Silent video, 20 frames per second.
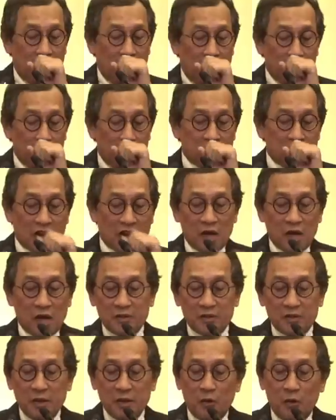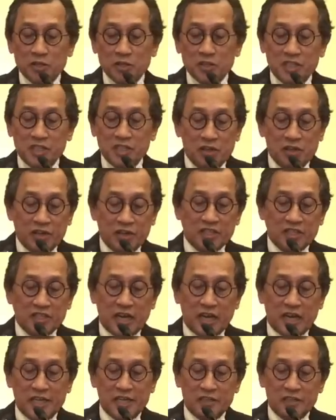which are the most serious
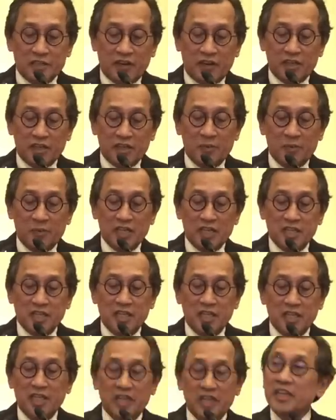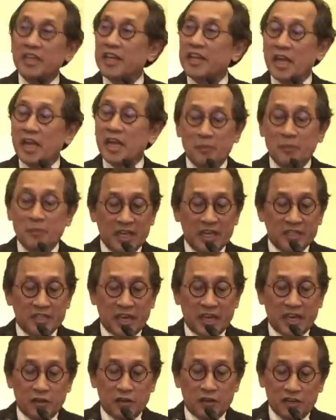Chinese vulnerability in enabling
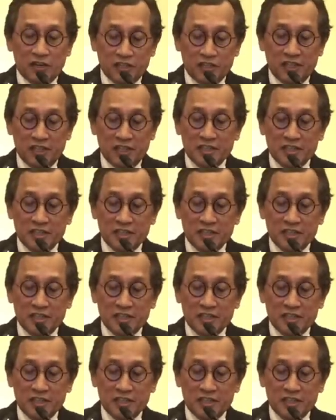technologies.